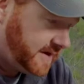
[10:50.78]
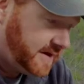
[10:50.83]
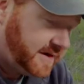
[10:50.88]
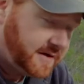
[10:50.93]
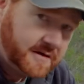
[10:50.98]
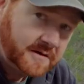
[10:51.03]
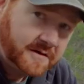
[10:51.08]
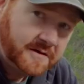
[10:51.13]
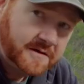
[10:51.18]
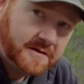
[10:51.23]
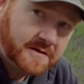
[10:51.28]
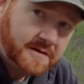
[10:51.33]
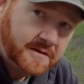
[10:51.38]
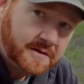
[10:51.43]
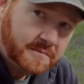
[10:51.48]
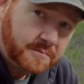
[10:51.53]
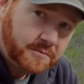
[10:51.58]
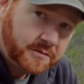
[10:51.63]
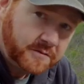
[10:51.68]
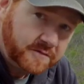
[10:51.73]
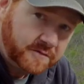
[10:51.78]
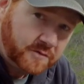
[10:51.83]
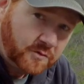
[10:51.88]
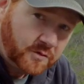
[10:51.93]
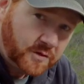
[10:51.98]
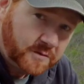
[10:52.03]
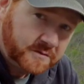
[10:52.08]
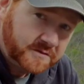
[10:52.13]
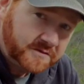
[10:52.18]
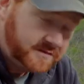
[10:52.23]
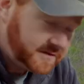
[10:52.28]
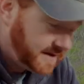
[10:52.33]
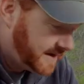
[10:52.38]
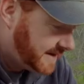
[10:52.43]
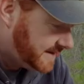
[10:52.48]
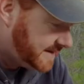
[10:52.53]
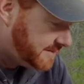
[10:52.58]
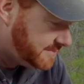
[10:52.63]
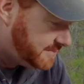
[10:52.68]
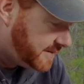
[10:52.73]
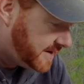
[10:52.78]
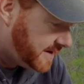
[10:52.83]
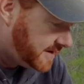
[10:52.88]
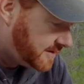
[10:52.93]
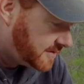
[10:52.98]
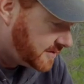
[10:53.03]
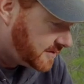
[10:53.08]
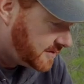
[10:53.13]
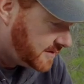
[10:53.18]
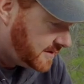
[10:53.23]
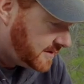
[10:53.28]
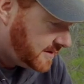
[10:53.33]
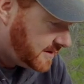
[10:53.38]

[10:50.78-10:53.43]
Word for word: here performed slightly better